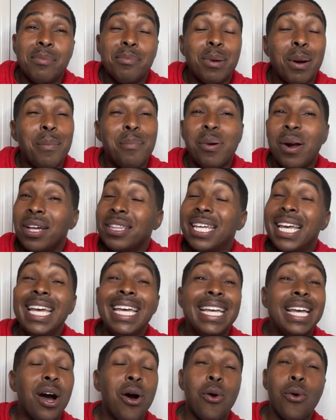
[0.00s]
But brother, he
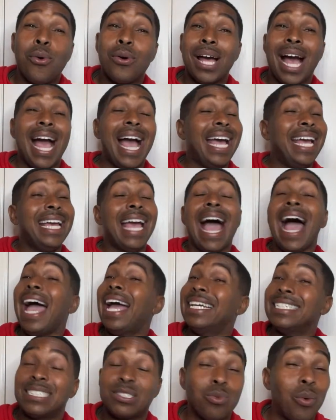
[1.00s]
gone. I
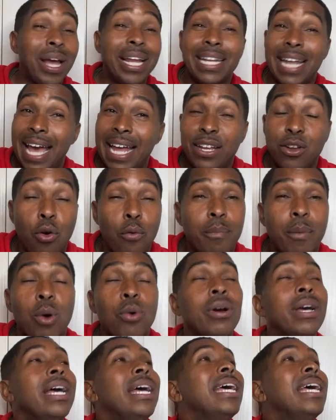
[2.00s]
ain't sweating that no more.